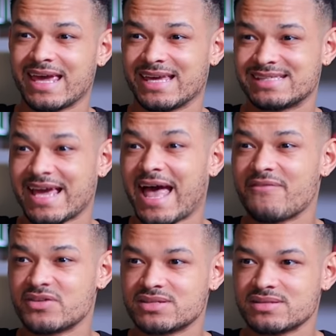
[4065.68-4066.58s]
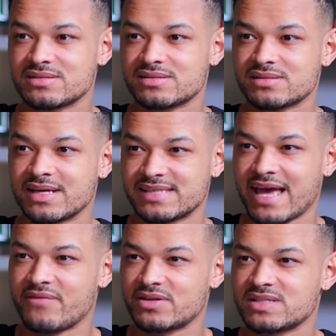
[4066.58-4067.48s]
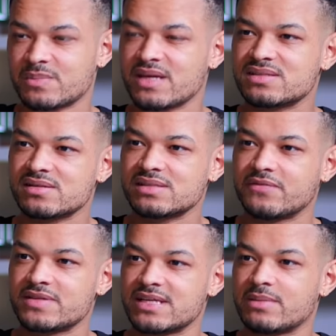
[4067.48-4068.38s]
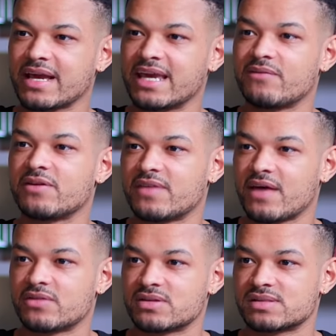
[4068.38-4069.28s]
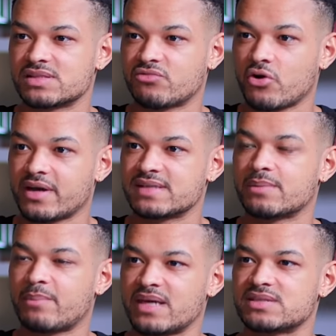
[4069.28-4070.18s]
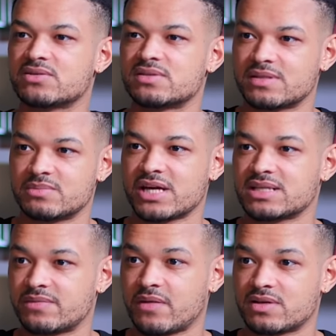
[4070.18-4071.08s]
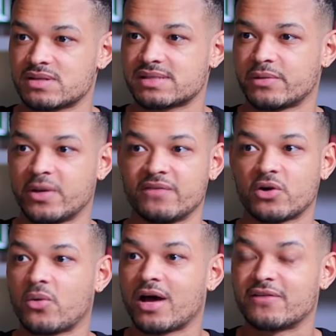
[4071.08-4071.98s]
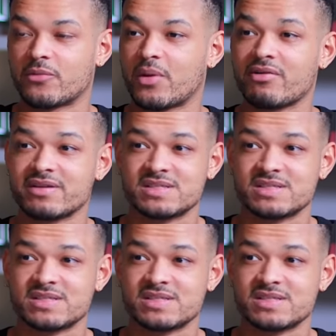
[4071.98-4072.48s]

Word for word: Is it evidence? Is it evidence based our self esteem? Like, even if the evidence is wrong, is it based on subjective evidence that we've acquired from our